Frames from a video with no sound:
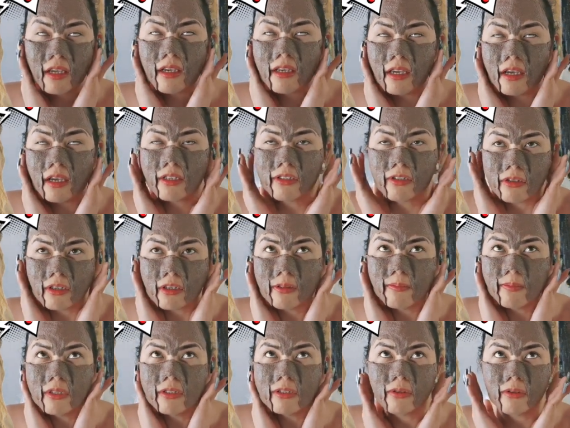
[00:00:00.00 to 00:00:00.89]
yeah, sure,
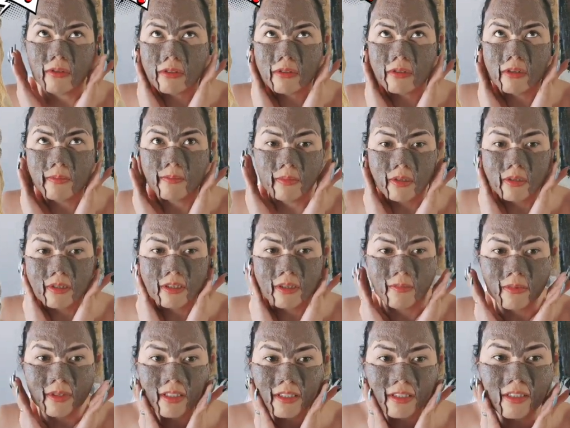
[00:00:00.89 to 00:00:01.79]
it feels so soft because
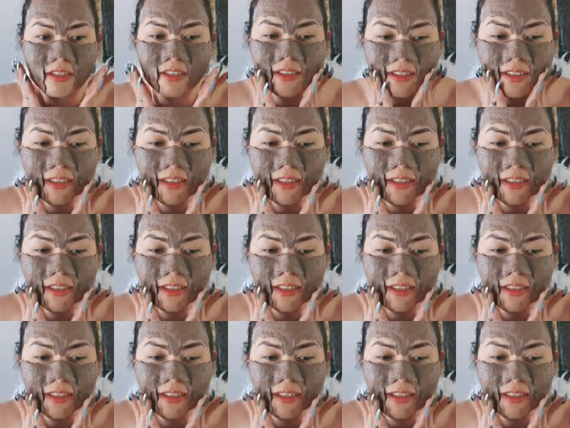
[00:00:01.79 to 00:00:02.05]
of this.